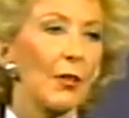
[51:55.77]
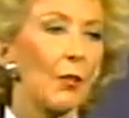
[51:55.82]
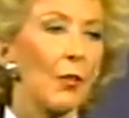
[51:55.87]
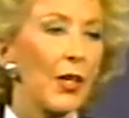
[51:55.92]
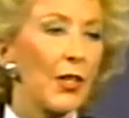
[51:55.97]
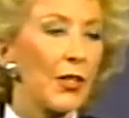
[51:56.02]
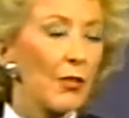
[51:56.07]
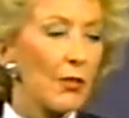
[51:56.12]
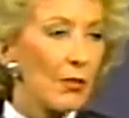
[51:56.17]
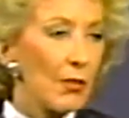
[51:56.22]

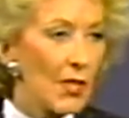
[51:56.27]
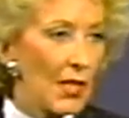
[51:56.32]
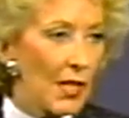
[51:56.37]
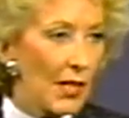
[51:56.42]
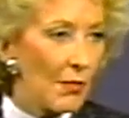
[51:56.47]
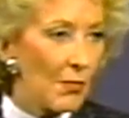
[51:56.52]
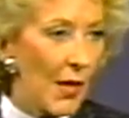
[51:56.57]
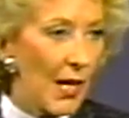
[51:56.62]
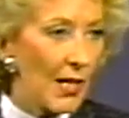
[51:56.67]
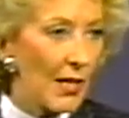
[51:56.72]
What you
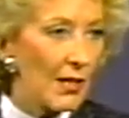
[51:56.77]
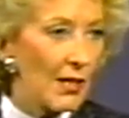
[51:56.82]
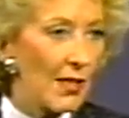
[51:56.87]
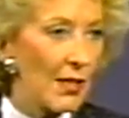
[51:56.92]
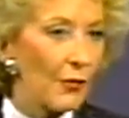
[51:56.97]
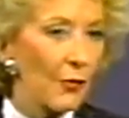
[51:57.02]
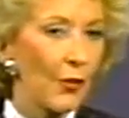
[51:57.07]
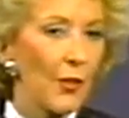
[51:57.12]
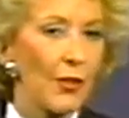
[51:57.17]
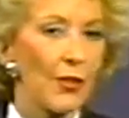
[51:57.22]
did made a
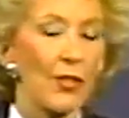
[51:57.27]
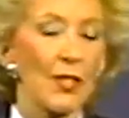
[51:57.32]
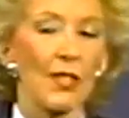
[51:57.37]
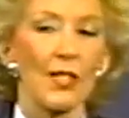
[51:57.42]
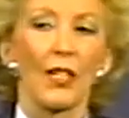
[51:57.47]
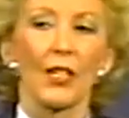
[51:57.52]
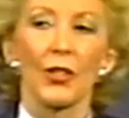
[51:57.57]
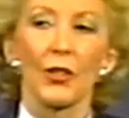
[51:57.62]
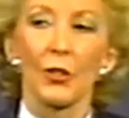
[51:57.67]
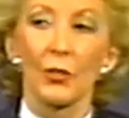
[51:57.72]
difference.
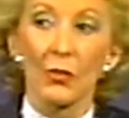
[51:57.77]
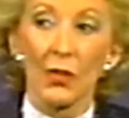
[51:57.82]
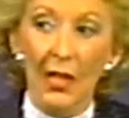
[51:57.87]
You